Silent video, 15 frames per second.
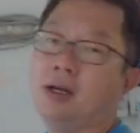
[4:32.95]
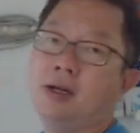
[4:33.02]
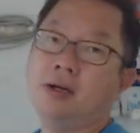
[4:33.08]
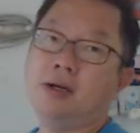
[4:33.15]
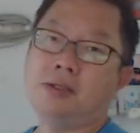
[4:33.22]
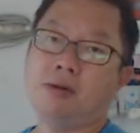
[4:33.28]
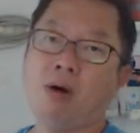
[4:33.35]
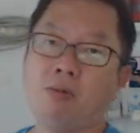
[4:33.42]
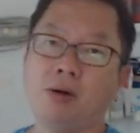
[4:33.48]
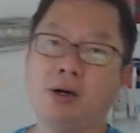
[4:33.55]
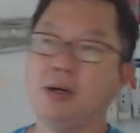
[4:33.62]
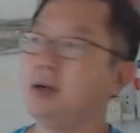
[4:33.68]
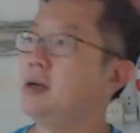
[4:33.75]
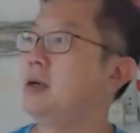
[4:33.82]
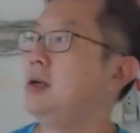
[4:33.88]
So
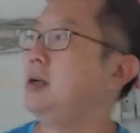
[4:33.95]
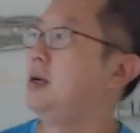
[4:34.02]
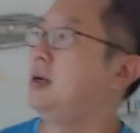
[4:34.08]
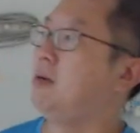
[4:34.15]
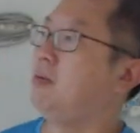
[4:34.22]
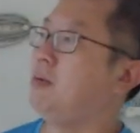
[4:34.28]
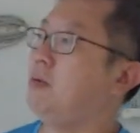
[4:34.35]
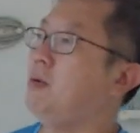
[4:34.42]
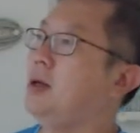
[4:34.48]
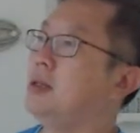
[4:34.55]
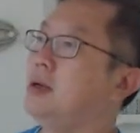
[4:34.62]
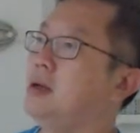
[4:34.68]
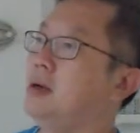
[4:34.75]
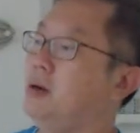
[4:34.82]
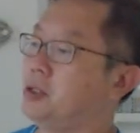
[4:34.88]

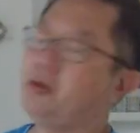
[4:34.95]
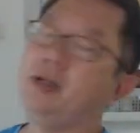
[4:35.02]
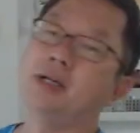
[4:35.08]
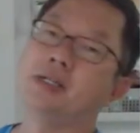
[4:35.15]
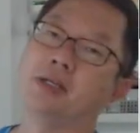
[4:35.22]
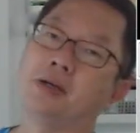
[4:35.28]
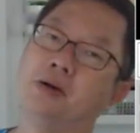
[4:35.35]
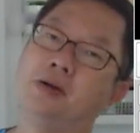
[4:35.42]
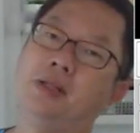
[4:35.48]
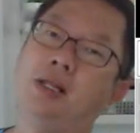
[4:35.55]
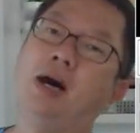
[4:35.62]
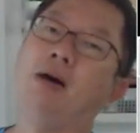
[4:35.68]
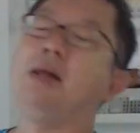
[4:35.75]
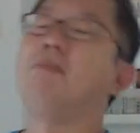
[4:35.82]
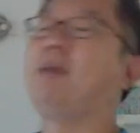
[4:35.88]
what 3 years ago?
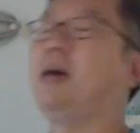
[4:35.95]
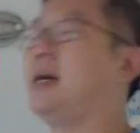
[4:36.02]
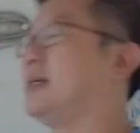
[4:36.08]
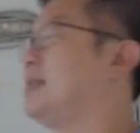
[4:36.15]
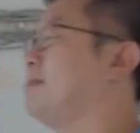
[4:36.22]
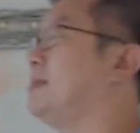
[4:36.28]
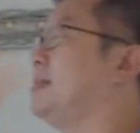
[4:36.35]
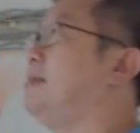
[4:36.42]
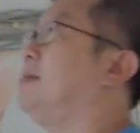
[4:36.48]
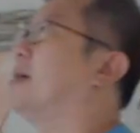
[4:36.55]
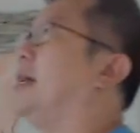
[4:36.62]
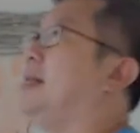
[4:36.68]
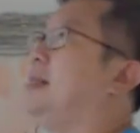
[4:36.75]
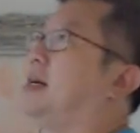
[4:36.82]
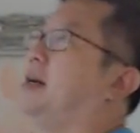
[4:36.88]
Now and past.
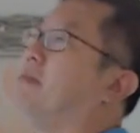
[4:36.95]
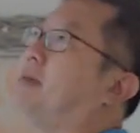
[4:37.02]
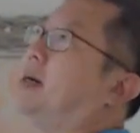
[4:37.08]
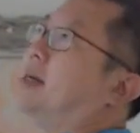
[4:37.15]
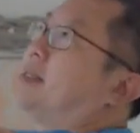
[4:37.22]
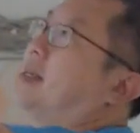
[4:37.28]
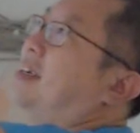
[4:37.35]
Okay, now and past.